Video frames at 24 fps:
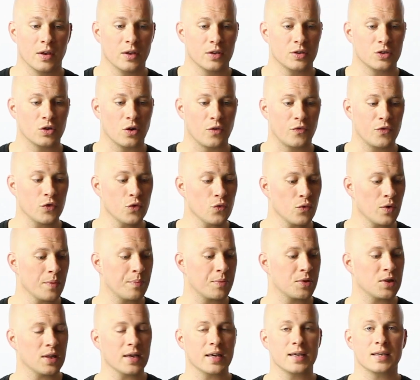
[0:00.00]
So if you
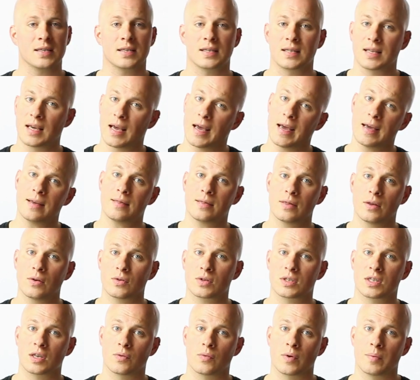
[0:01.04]
replaced the 8th
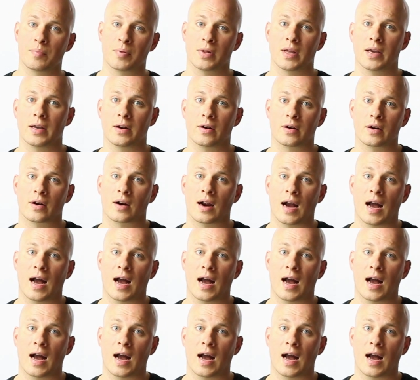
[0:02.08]
notes that we played on our